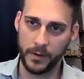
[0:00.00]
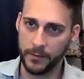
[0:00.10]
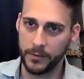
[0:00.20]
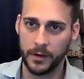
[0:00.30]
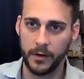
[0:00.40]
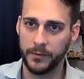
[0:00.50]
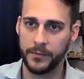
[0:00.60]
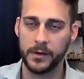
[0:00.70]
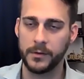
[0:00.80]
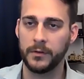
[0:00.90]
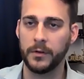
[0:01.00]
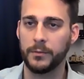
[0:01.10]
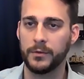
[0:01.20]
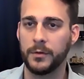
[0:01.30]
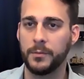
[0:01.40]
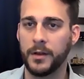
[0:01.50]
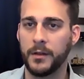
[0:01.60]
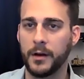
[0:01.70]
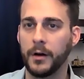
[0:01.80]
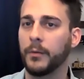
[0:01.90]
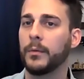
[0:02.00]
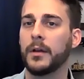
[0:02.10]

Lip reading: covered all the features that should be there.